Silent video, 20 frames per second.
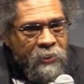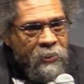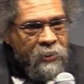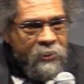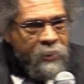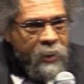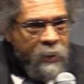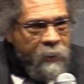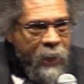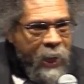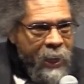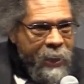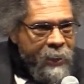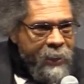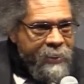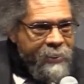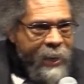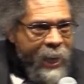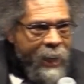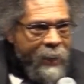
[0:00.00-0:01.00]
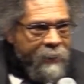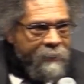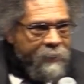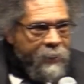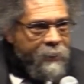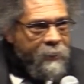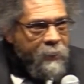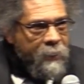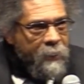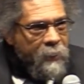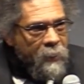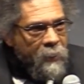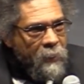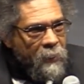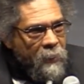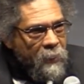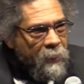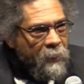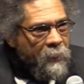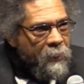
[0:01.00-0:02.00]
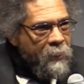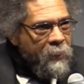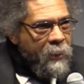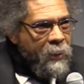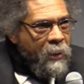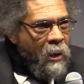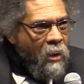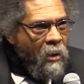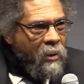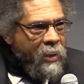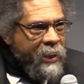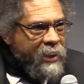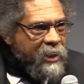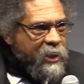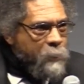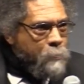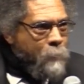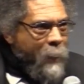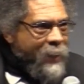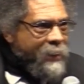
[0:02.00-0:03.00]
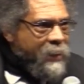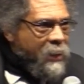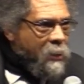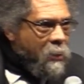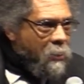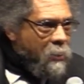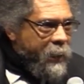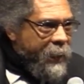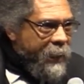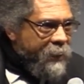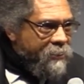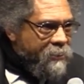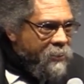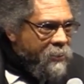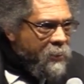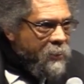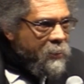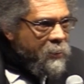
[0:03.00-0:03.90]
still highly talented, and all that spectacle hits.